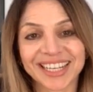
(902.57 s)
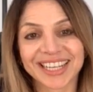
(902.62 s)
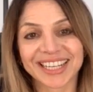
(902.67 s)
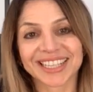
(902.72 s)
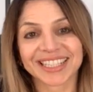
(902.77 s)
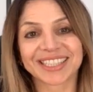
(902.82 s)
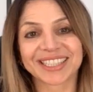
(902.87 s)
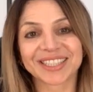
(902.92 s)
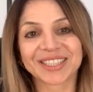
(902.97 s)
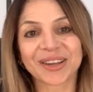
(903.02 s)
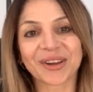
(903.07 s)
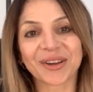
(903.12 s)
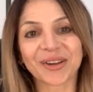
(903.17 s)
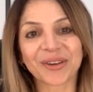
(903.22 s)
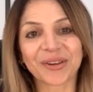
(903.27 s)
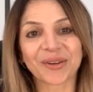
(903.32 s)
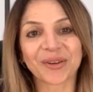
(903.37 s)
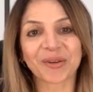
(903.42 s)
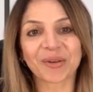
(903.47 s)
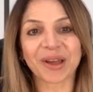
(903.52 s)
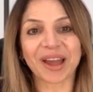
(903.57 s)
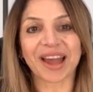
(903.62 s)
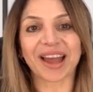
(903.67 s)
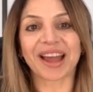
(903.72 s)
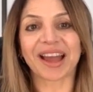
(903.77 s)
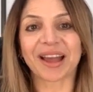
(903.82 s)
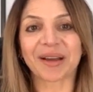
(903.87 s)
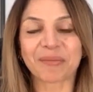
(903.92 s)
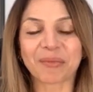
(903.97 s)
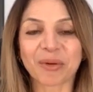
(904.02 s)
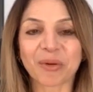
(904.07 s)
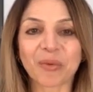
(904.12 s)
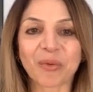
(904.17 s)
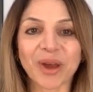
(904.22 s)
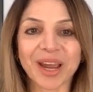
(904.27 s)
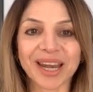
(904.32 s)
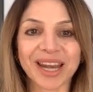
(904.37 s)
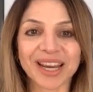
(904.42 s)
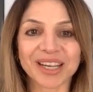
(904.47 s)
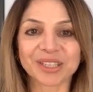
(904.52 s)
So we
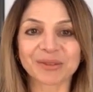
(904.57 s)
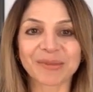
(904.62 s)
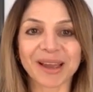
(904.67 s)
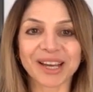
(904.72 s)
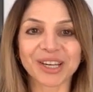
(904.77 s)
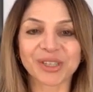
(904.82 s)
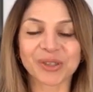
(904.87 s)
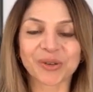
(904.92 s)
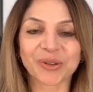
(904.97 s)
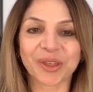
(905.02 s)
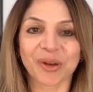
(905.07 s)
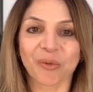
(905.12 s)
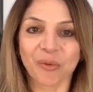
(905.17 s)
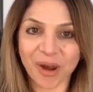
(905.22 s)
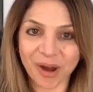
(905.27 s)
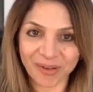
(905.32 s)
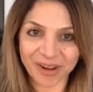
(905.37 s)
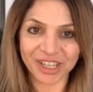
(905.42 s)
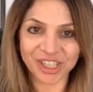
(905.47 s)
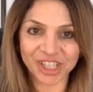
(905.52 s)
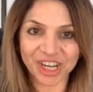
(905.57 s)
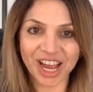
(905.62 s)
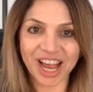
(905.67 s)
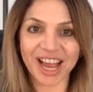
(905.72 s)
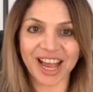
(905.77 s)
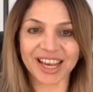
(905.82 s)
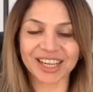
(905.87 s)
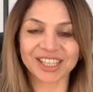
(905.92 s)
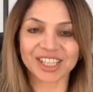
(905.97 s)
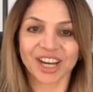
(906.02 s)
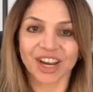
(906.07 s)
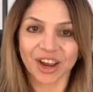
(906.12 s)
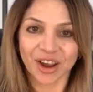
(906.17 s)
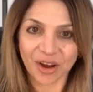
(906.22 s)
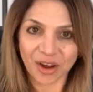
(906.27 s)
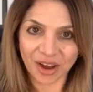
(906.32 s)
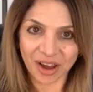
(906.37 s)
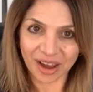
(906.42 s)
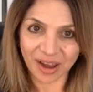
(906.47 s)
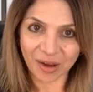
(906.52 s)
need to make sure that we're in charge.
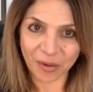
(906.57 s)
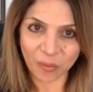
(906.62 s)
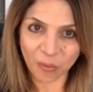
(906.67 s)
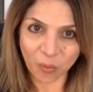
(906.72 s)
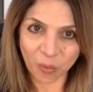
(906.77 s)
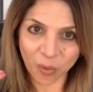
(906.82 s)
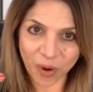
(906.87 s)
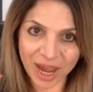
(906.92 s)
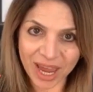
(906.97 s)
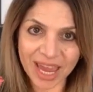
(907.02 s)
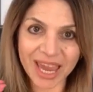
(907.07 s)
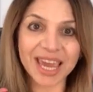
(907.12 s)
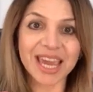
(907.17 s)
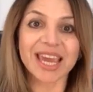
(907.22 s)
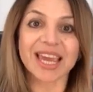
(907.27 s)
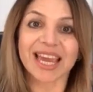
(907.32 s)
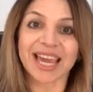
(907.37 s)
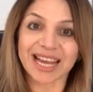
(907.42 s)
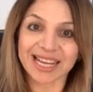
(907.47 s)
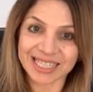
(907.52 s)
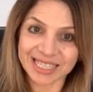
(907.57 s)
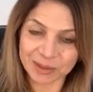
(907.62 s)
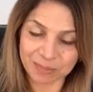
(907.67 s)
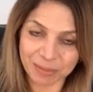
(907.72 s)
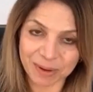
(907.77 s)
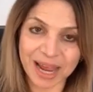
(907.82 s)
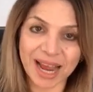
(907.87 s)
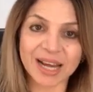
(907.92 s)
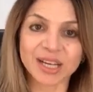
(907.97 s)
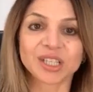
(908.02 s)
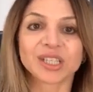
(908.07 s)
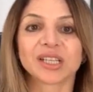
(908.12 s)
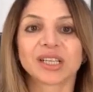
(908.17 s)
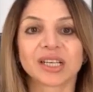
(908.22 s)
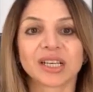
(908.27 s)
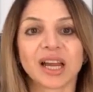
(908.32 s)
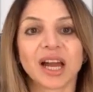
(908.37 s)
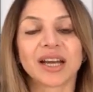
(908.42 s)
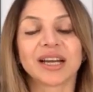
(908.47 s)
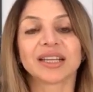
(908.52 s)
we explain to the
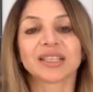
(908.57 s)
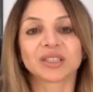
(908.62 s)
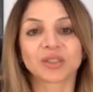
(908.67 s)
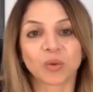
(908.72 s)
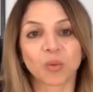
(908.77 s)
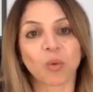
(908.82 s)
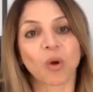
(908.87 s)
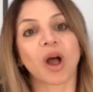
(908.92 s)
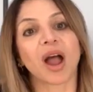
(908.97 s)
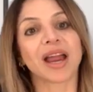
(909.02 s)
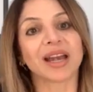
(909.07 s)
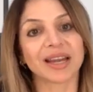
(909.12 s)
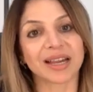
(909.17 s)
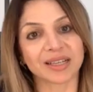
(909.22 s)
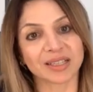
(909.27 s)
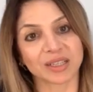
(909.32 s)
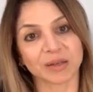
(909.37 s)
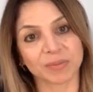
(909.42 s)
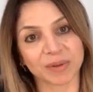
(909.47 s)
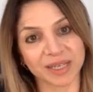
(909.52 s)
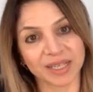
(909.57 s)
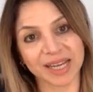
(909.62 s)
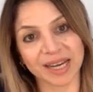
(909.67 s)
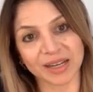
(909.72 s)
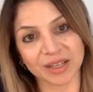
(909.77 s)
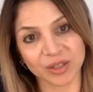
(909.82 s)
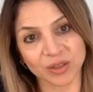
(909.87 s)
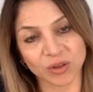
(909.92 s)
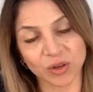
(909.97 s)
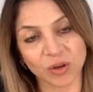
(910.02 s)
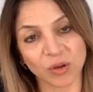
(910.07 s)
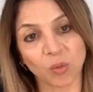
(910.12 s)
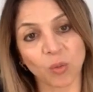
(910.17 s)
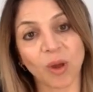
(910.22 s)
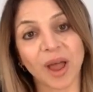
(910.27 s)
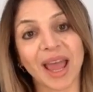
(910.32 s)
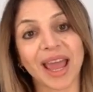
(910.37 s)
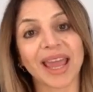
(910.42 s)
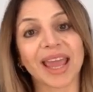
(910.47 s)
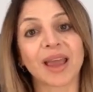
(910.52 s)
client as to why it needs to be done a certain
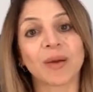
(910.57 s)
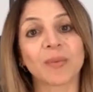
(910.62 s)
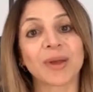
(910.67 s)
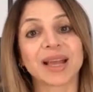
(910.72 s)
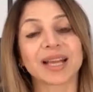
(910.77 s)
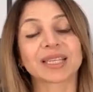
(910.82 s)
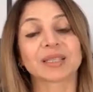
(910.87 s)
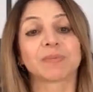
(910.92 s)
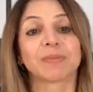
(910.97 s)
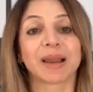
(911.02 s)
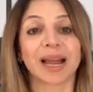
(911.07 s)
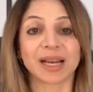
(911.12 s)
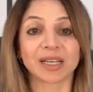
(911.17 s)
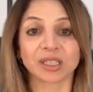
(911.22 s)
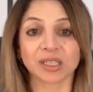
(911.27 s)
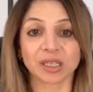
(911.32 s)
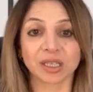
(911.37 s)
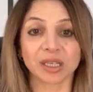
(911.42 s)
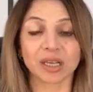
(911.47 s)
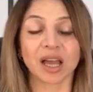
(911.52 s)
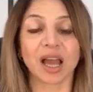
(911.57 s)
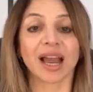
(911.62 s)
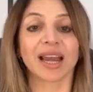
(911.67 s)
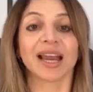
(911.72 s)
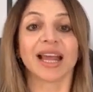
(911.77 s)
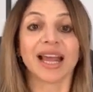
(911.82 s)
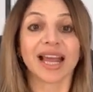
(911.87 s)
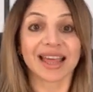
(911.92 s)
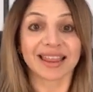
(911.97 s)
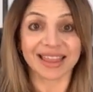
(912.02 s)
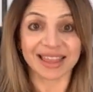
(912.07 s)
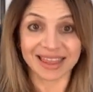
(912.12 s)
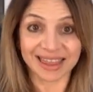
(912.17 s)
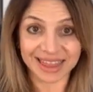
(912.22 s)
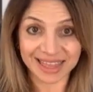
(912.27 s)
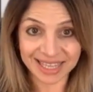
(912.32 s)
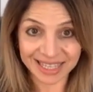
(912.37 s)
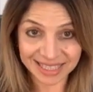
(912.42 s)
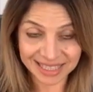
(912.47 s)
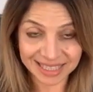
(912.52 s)
way, and we explain to the client that
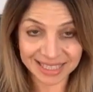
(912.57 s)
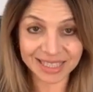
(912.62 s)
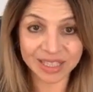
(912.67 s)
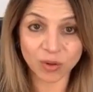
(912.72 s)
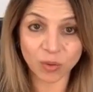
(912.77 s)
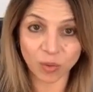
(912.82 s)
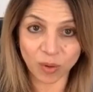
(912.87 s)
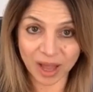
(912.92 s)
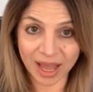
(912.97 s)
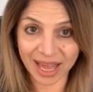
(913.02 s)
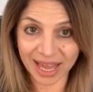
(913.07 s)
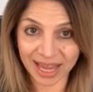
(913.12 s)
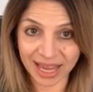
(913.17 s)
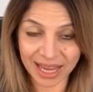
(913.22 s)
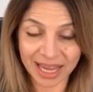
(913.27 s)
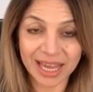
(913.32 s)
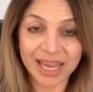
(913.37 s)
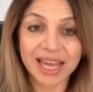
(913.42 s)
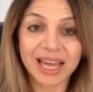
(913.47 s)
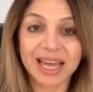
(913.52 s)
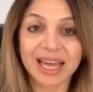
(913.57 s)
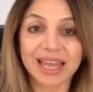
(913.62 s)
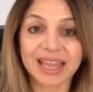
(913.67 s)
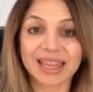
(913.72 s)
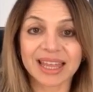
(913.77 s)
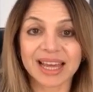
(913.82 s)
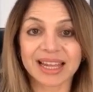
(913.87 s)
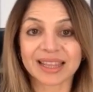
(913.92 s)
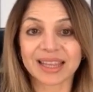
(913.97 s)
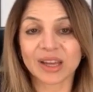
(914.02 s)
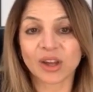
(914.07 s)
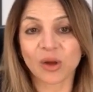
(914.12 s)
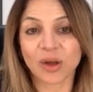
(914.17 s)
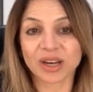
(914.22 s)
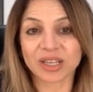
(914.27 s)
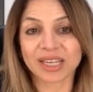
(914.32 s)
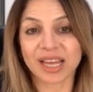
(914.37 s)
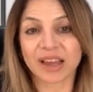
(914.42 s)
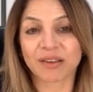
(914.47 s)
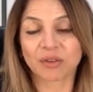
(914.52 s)
this is the way that they're going
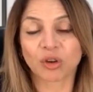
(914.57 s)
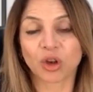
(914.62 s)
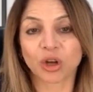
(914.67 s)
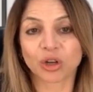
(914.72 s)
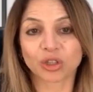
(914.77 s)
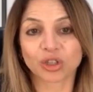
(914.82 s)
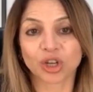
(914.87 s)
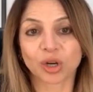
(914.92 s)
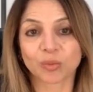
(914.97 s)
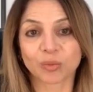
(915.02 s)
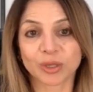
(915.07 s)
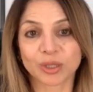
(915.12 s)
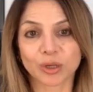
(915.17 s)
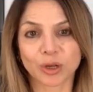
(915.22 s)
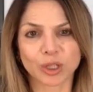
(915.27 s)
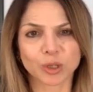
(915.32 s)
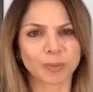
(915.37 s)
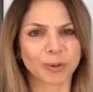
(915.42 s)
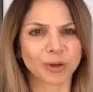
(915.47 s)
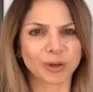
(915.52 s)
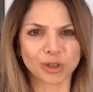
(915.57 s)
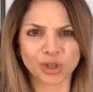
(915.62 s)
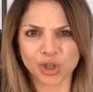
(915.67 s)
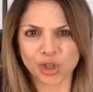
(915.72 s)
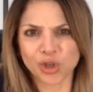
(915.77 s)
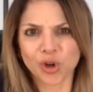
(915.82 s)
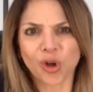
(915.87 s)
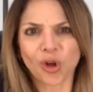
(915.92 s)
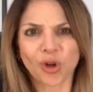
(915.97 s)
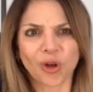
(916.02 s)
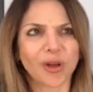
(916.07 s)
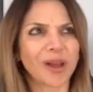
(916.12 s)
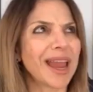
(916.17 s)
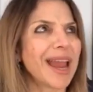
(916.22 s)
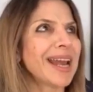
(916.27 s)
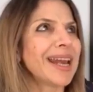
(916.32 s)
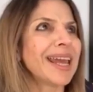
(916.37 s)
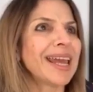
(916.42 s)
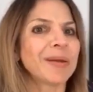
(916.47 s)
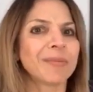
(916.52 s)
to have long-term results. Because sure,
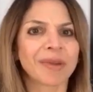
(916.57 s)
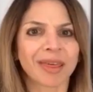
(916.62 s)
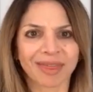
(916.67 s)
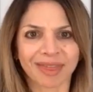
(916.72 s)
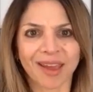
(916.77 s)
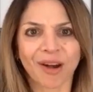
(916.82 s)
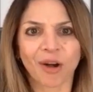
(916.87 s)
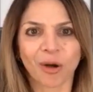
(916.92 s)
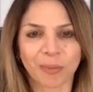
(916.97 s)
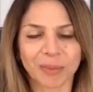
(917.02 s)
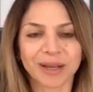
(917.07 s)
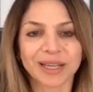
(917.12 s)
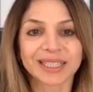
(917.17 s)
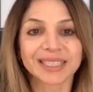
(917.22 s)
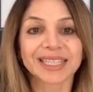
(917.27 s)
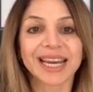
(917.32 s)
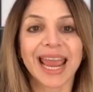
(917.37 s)
any hypnotherapist